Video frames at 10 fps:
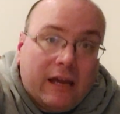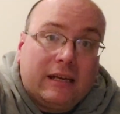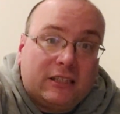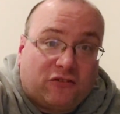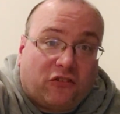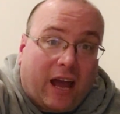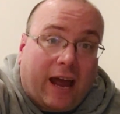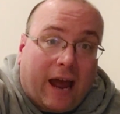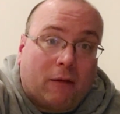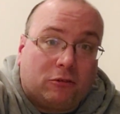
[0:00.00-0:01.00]
It is
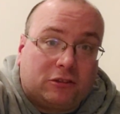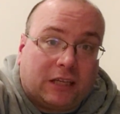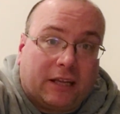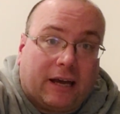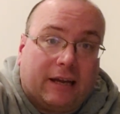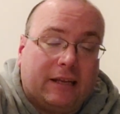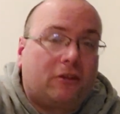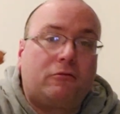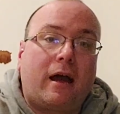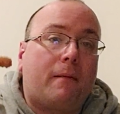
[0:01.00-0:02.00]
flat, I will say that.
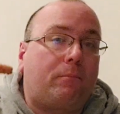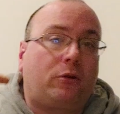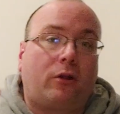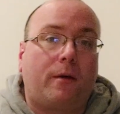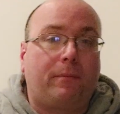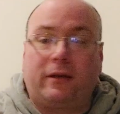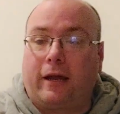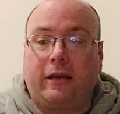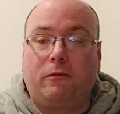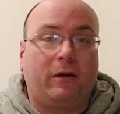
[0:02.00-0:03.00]
They're not plump in
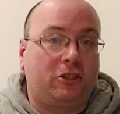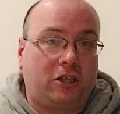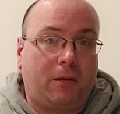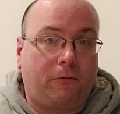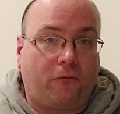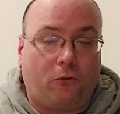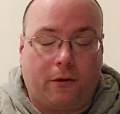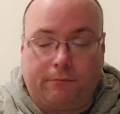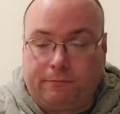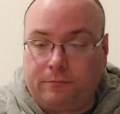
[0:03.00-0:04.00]
any way, shape, or
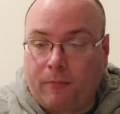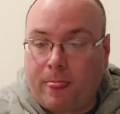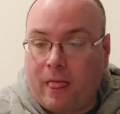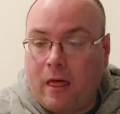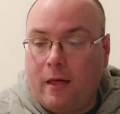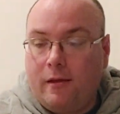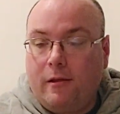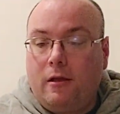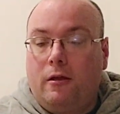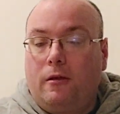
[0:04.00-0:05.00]
form,
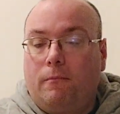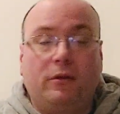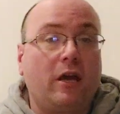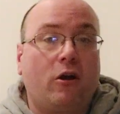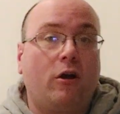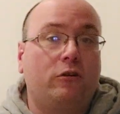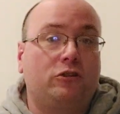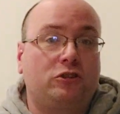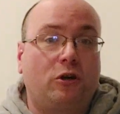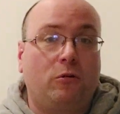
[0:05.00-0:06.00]
but they are
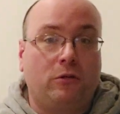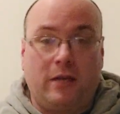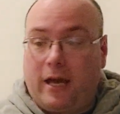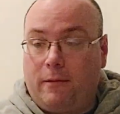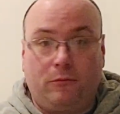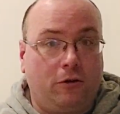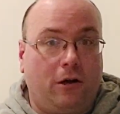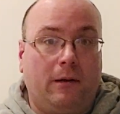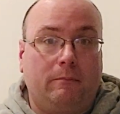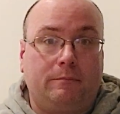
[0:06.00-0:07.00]
so damn
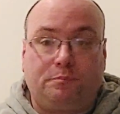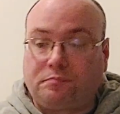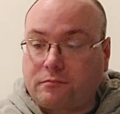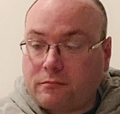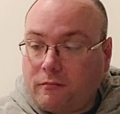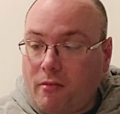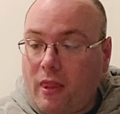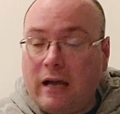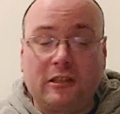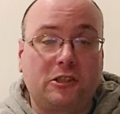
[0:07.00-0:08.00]
good.
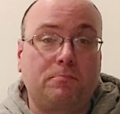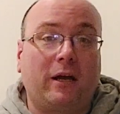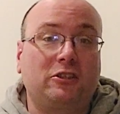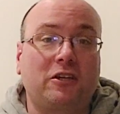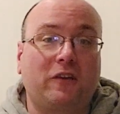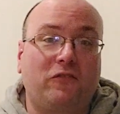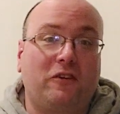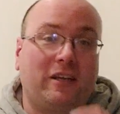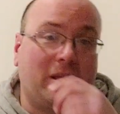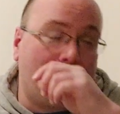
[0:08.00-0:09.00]
Especially if you
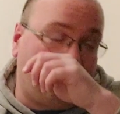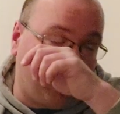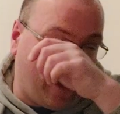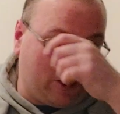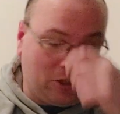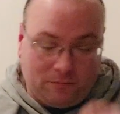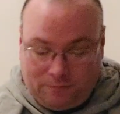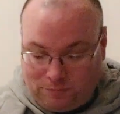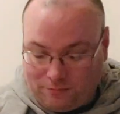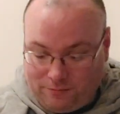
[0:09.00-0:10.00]
get them fresh.
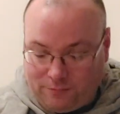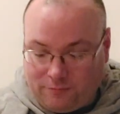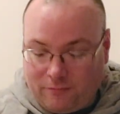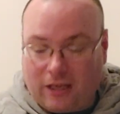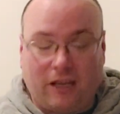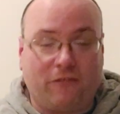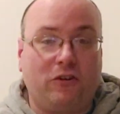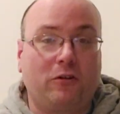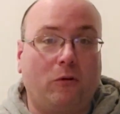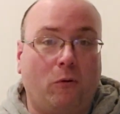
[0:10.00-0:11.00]
Like if
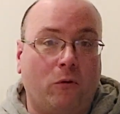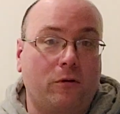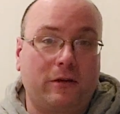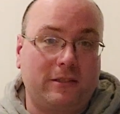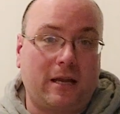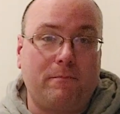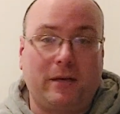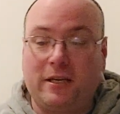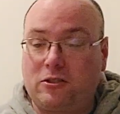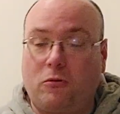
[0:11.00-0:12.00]
you're gonna order a
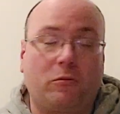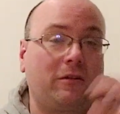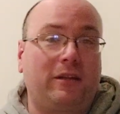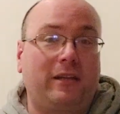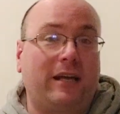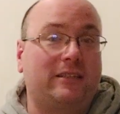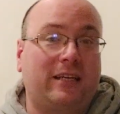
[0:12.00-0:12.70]
10-piece, order the next